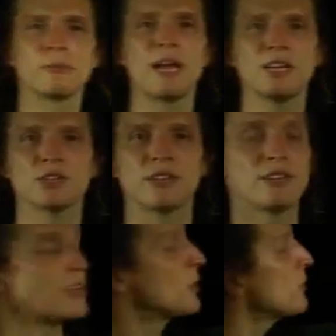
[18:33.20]
information.
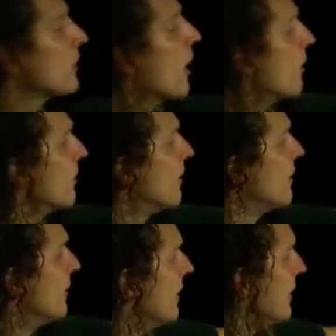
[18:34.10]
So
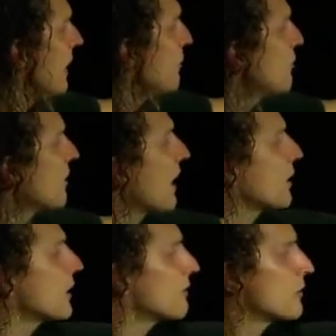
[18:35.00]
if you've got
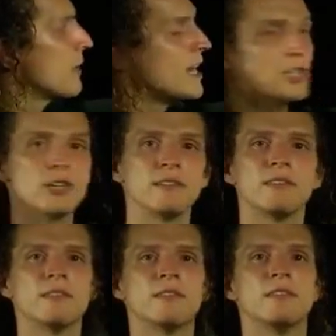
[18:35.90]
good information,
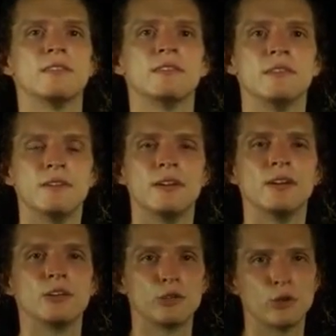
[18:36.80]

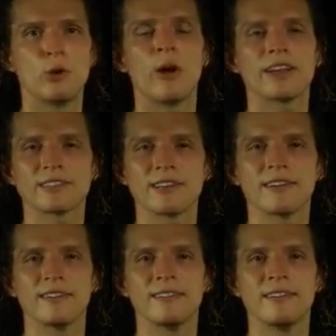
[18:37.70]
Google wants you.
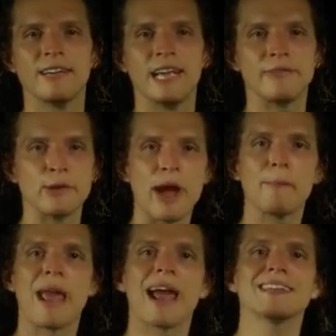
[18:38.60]
If you
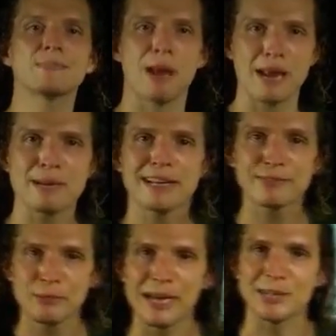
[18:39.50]
got bad, spammy
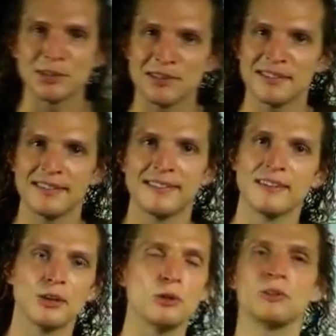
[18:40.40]
information,
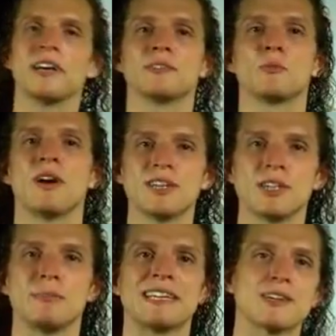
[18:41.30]
Google doesn't want
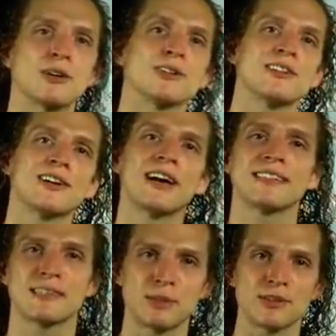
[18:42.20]
you because it hurts their
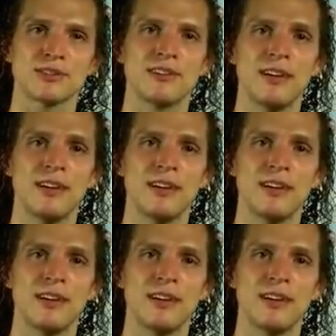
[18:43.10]
customers.